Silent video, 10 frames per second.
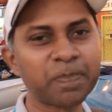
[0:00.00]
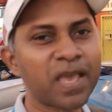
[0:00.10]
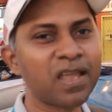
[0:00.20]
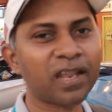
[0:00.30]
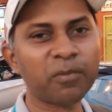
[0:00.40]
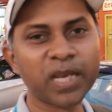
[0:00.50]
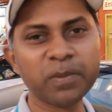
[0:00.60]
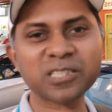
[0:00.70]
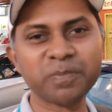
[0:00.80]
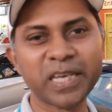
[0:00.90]
night,
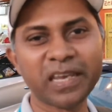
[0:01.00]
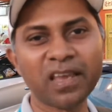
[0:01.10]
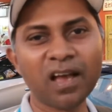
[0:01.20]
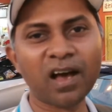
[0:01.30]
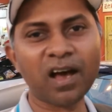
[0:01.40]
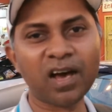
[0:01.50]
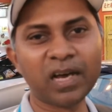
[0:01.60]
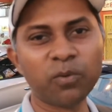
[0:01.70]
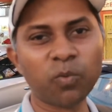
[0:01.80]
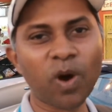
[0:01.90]
people ask me,
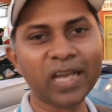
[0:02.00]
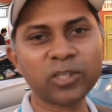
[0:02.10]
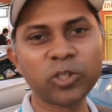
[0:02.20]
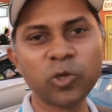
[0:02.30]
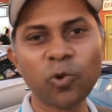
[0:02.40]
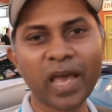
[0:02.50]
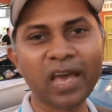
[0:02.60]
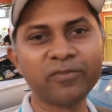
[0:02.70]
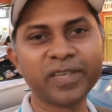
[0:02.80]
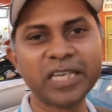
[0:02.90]
what do
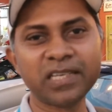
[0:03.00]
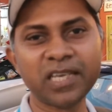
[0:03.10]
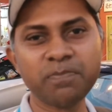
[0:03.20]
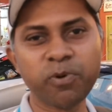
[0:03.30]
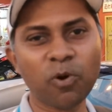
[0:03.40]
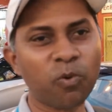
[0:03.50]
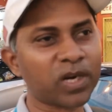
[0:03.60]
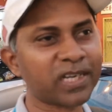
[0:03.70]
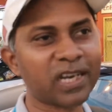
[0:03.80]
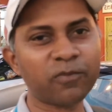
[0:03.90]
you have in
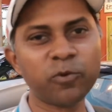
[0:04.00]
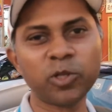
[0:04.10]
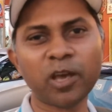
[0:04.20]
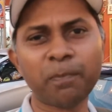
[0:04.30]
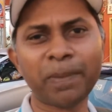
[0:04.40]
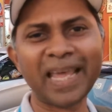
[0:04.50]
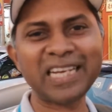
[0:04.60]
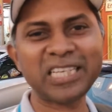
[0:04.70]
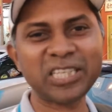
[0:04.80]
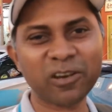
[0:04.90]
Ipoh? What kind of food? You have
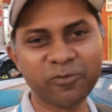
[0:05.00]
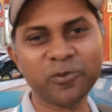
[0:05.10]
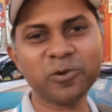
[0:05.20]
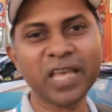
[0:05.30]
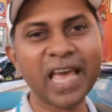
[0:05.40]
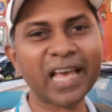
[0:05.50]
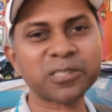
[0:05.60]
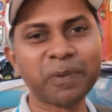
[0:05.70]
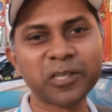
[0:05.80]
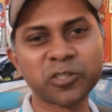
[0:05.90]
plenty of food,
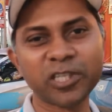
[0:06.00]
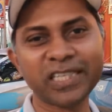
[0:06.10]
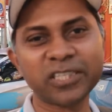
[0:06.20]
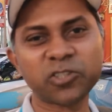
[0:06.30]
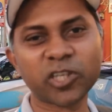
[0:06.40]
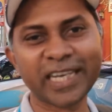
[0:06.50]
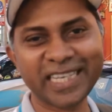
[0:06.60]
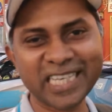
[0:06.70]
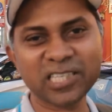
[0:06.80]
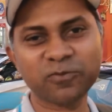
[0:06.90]
especially the
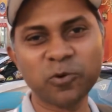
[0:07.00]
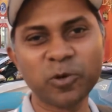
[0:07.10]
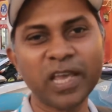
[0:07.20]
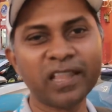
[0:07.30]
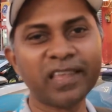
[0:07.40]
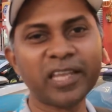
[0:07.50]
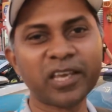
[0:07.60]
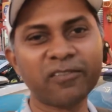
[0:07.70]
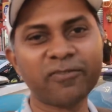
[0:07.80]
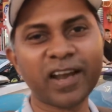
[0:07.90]
Chinese food
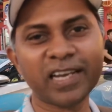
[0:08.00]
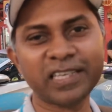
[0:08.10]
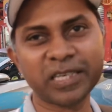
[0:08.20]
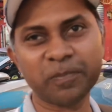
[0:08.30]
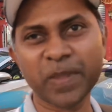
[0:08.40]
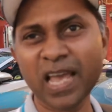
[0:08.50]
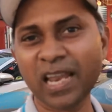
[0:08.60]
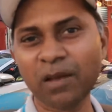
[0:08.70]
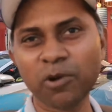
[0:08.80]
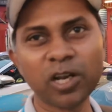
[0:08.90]
that you can find
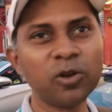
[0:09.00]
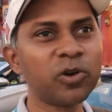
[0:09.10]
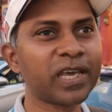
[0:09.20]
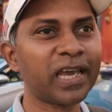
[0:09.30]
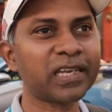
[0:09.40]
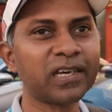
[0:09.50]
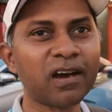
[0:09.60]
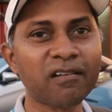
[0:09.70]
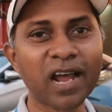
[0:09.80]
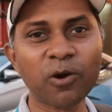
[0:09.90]
here. Now I'm going to look
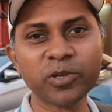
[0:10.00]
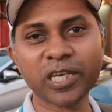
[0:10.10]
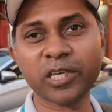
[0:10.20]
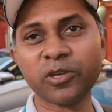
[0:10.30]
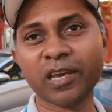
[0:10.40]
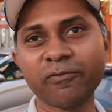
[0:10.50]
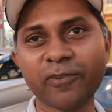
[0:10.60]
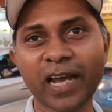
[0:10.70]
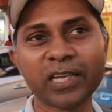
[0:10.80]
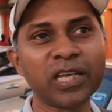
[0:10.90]
at around here.
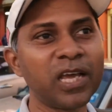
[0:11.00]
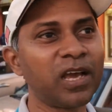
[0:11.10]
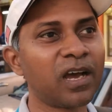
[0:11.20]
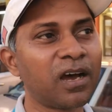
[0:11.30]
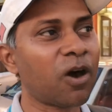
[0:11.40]
You can find